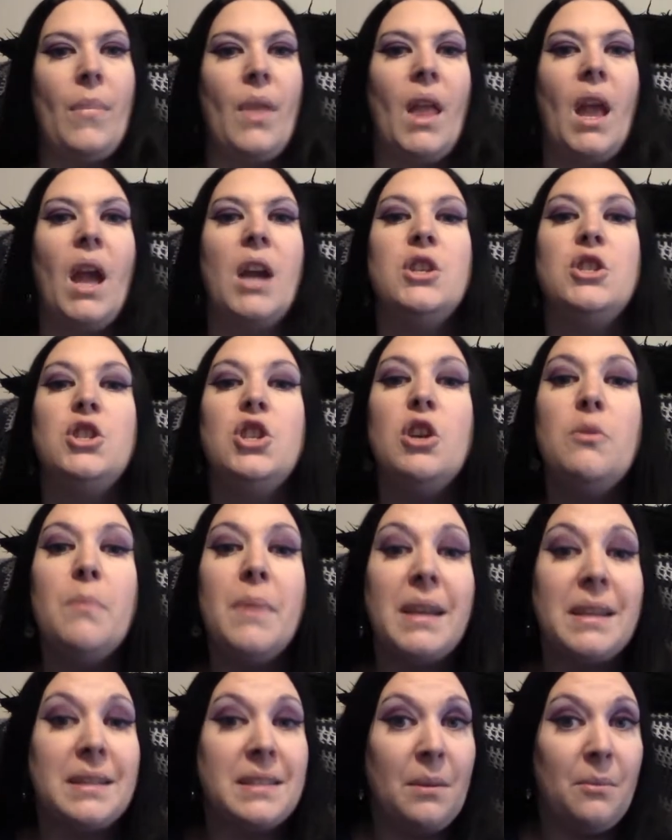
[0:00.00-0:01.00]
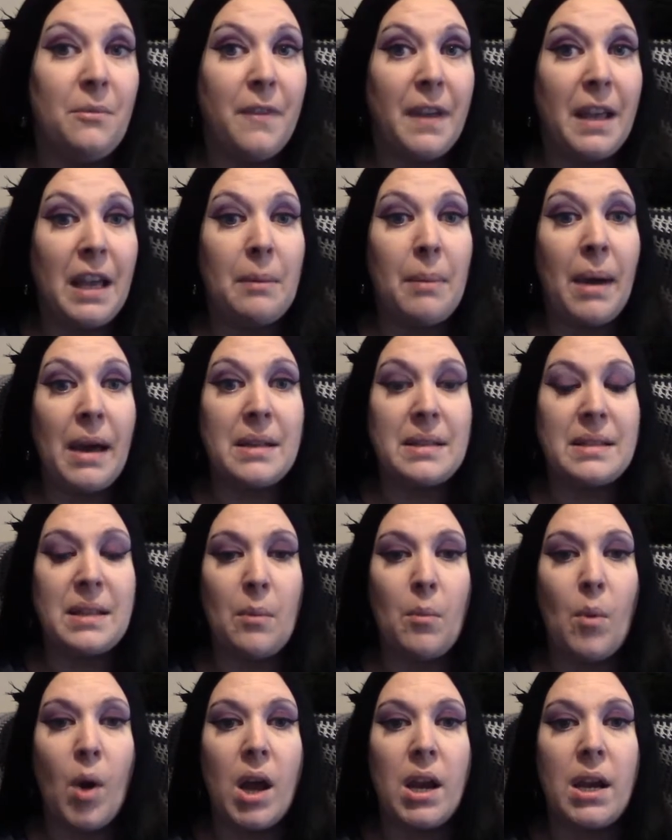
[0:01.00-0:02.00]
Assuming something about
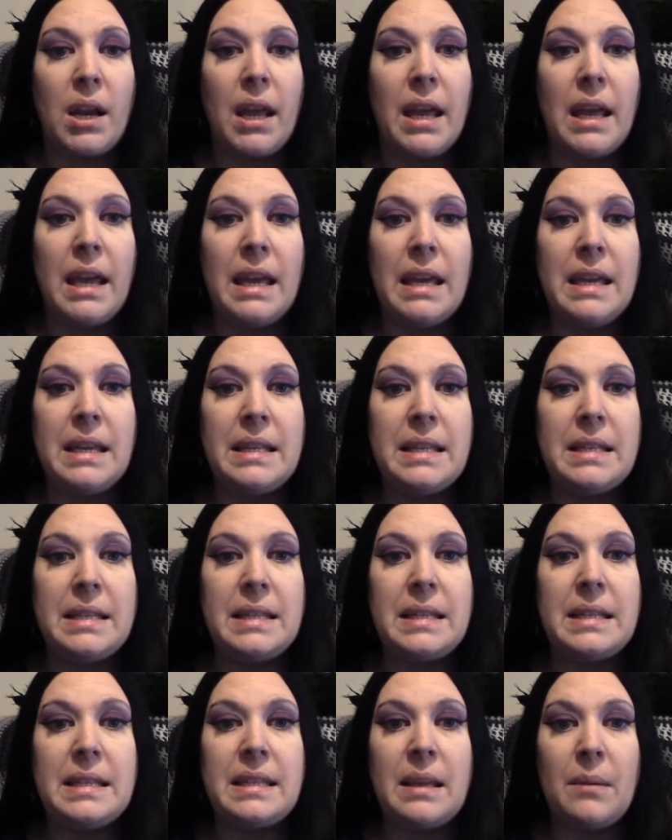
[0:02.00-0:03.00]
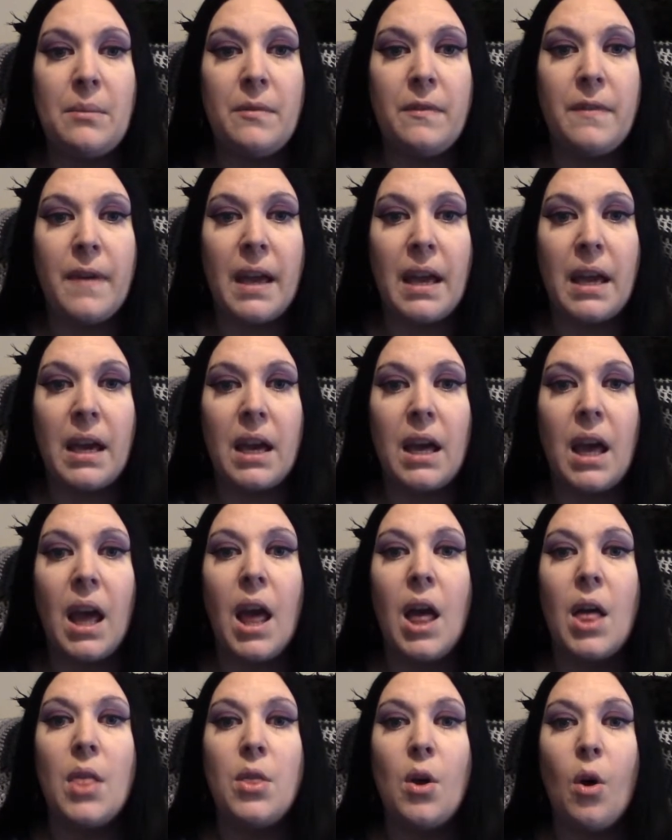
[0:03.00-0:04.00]
someone is something
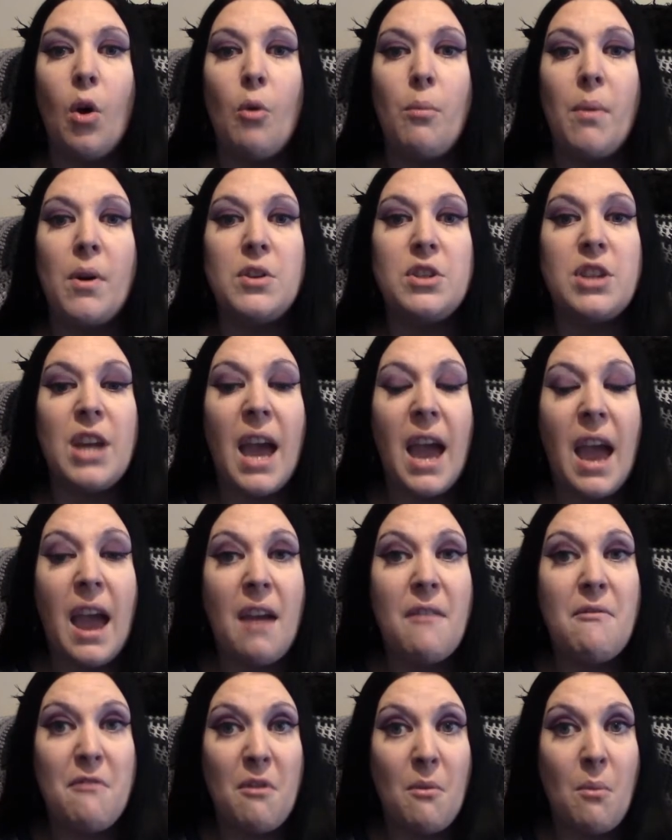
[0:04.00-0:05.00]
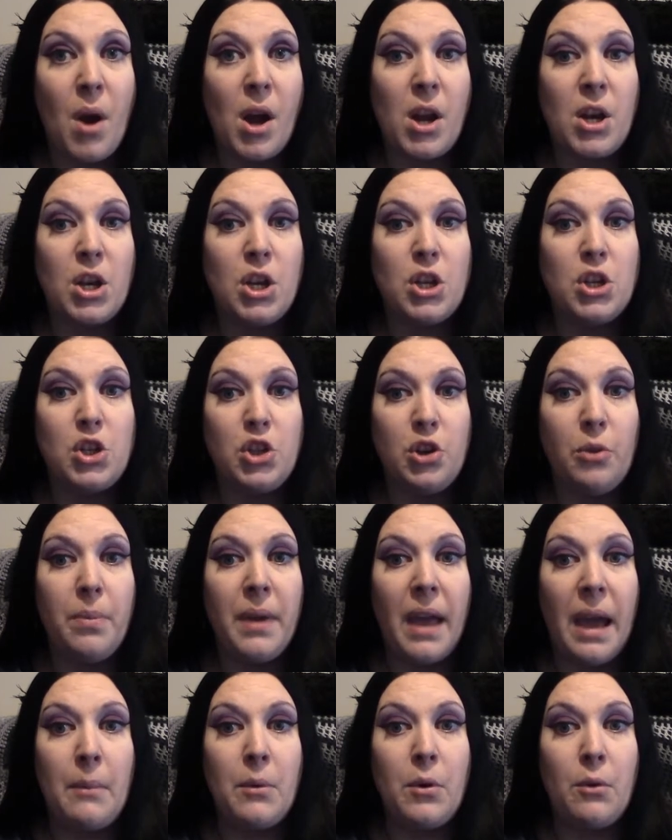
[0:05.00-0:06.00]
that almost everyone should be
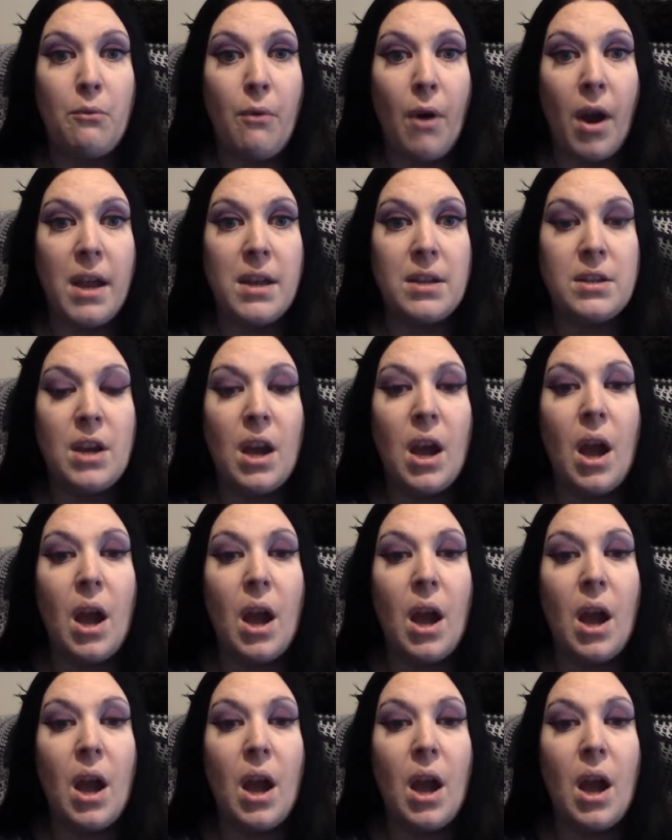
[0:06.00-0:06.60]
able to write,